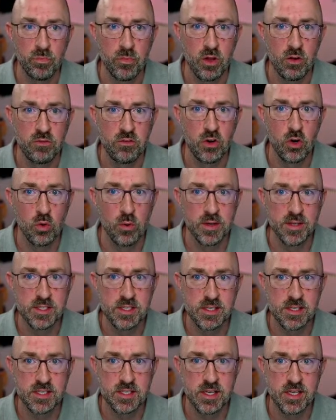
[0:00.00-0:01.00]
Flow ran
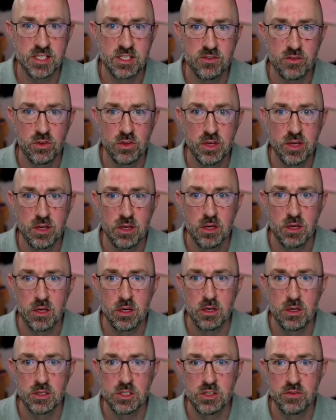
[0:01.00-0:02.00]
successfully.
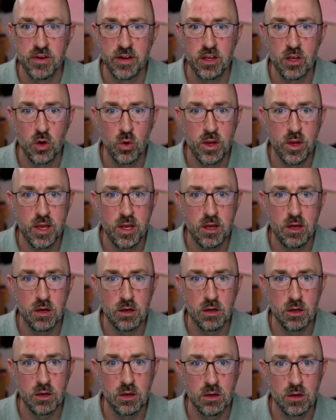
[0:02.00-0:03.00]
So if I go
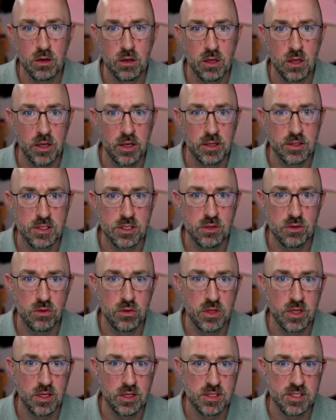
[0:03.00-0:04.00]
here into
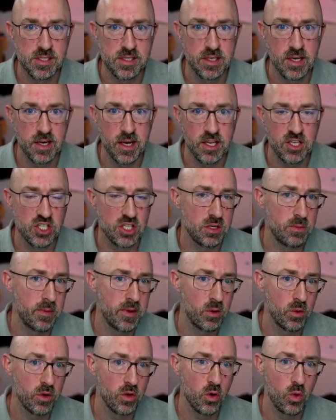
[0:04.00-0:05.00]
the send an
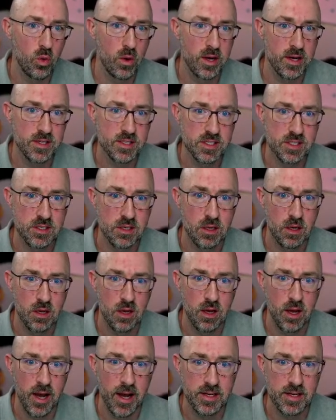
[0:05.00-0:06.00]
HTTP request,
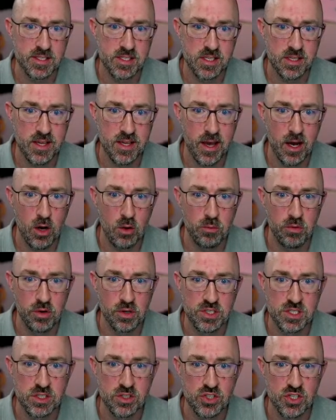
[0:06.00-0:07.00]
I can see the
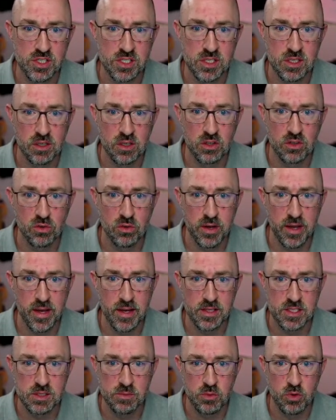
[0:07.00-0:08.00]
outputs, and just a
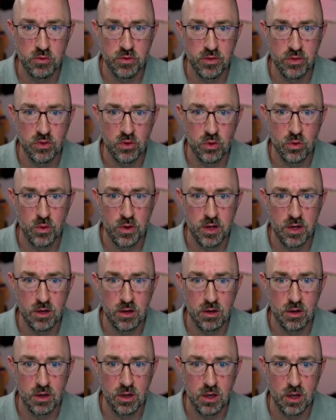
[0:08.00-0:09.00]
glance moving through
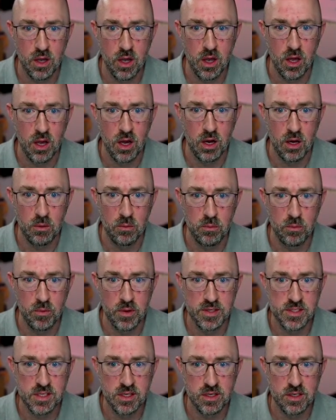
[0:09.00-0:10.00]
here,
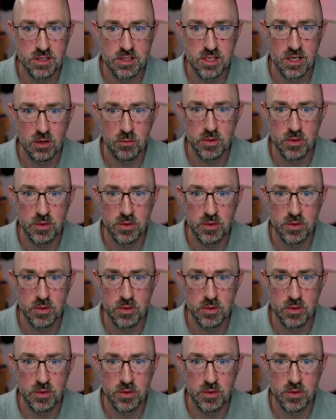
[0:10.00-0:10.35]
it's going to tell